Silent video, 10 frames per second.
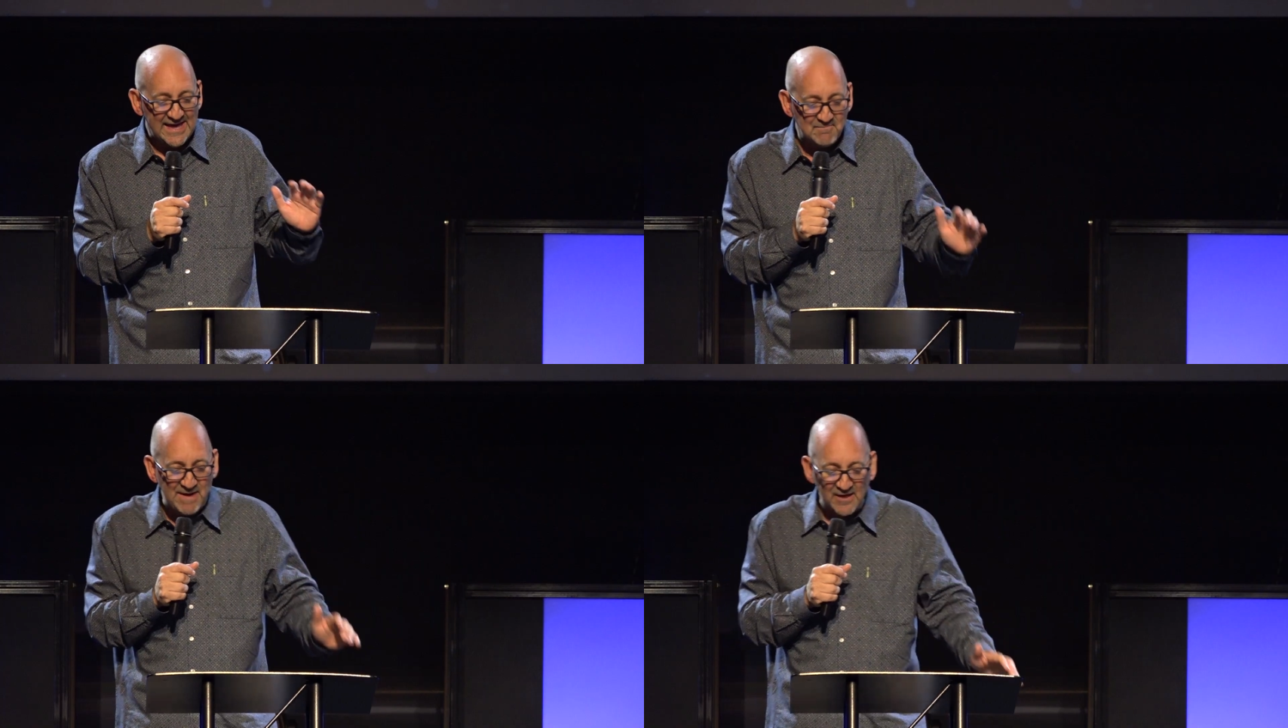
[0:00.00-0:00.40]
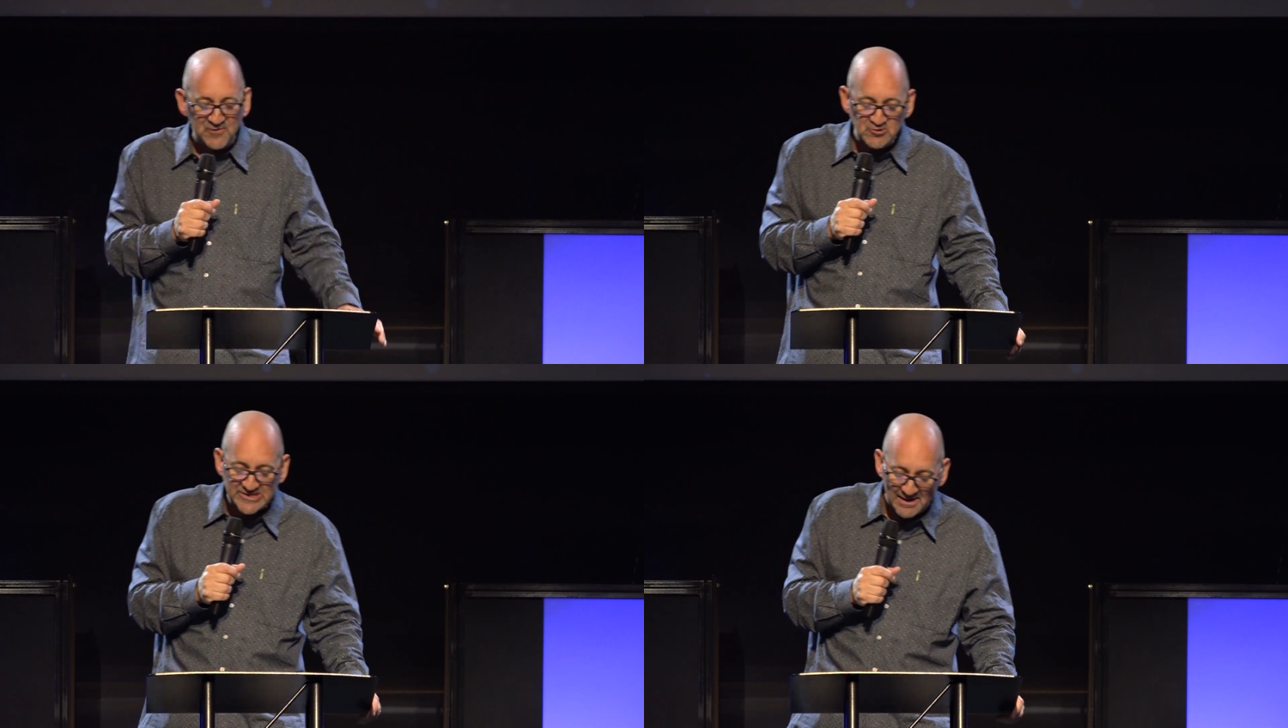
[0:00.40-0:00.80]
in
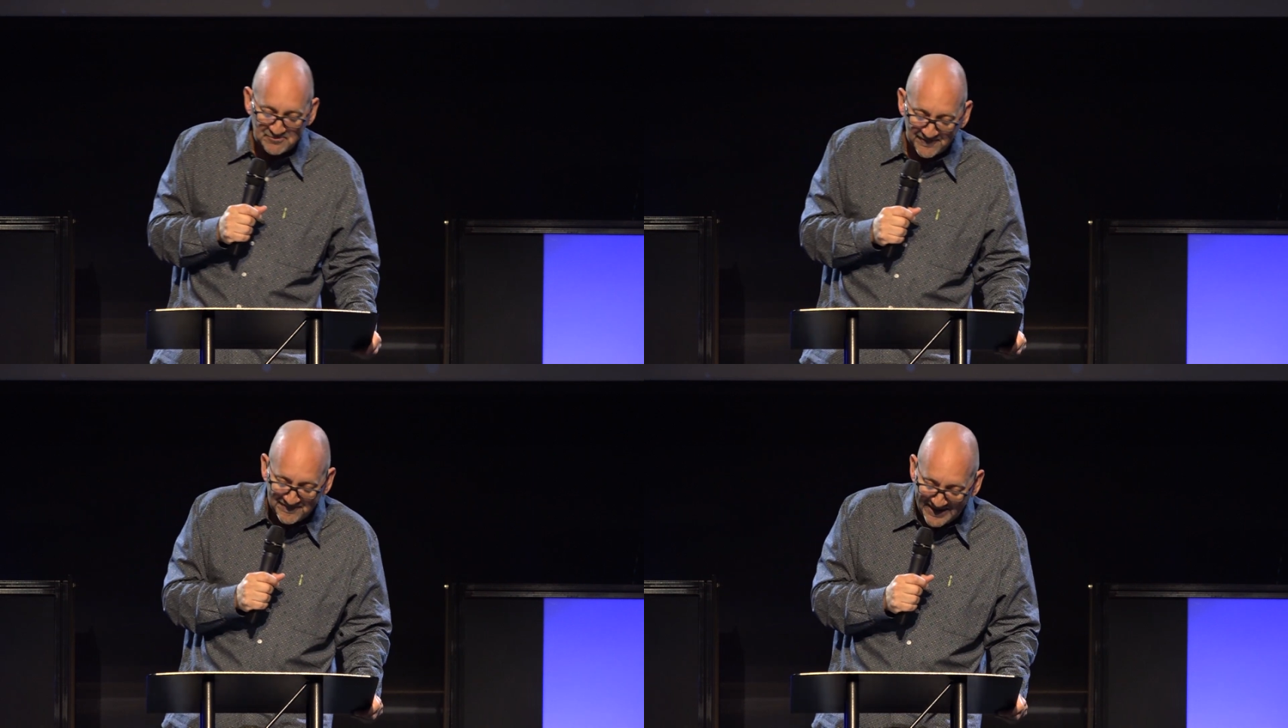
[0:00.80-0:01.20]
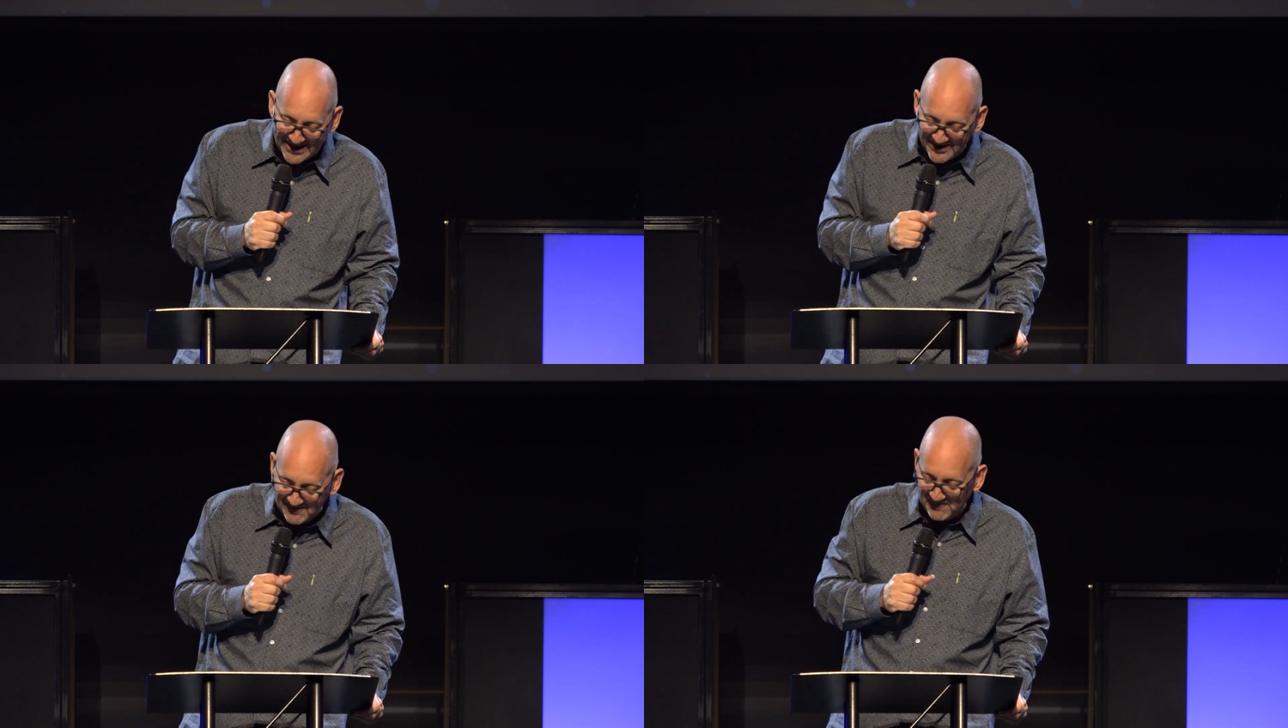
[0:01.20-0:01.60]
Matthew chapter
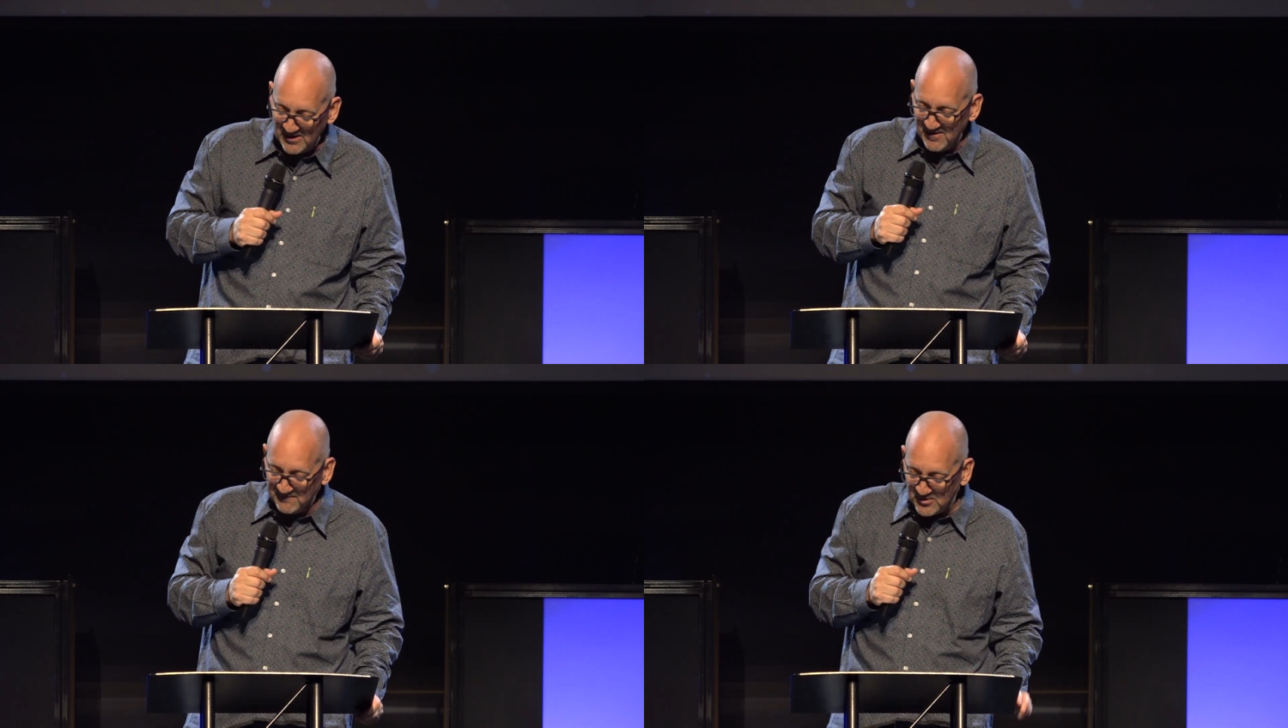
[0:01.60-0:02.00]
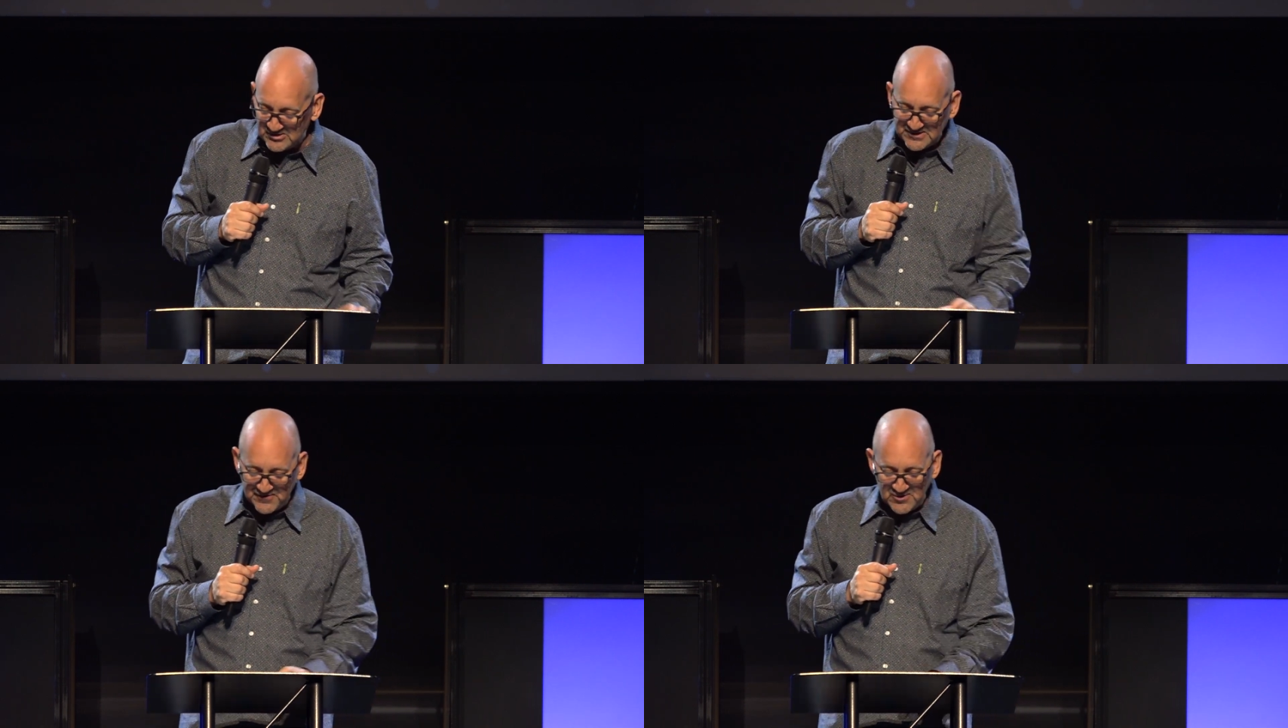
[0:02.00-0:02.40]
5,
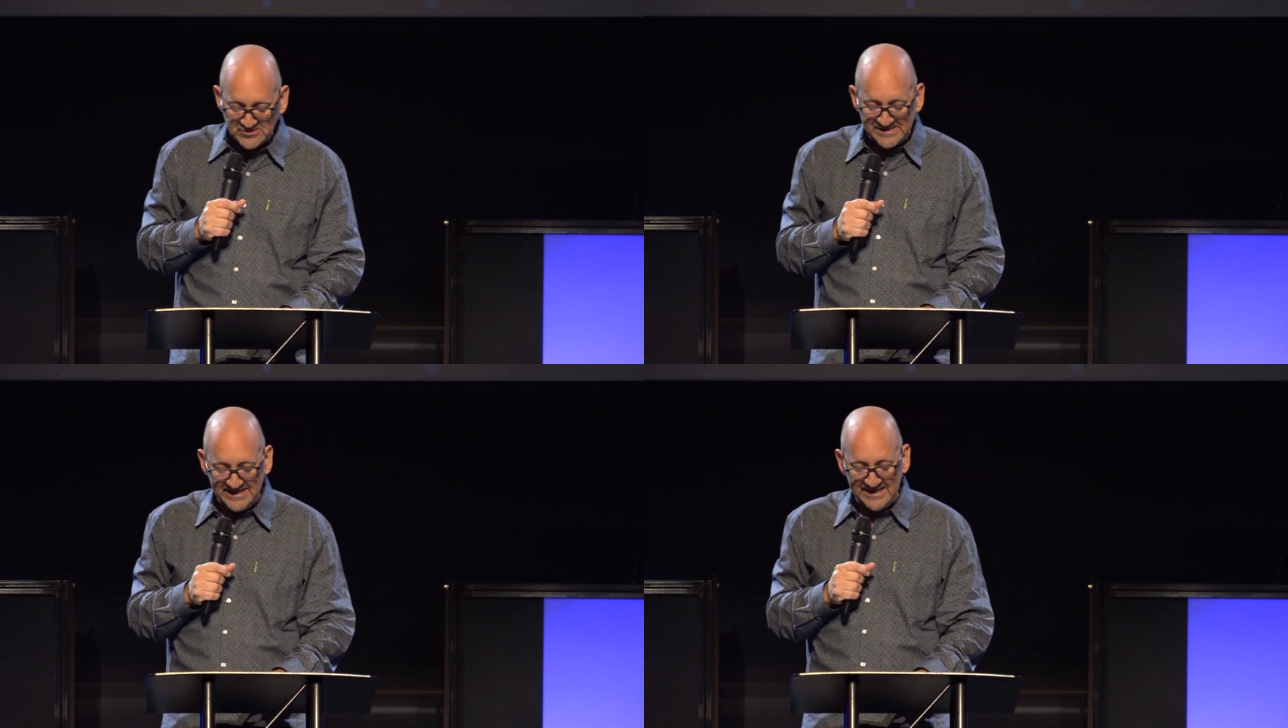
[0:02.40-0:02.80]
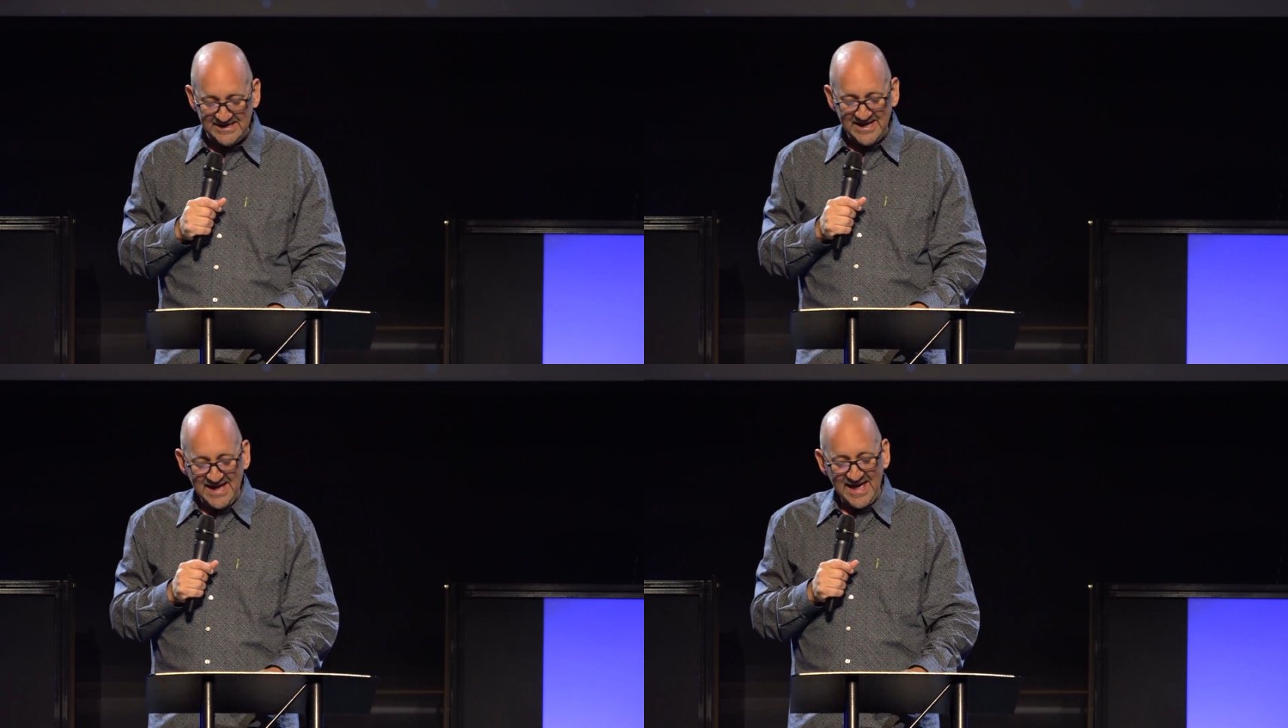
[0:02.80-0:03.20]
verse 13.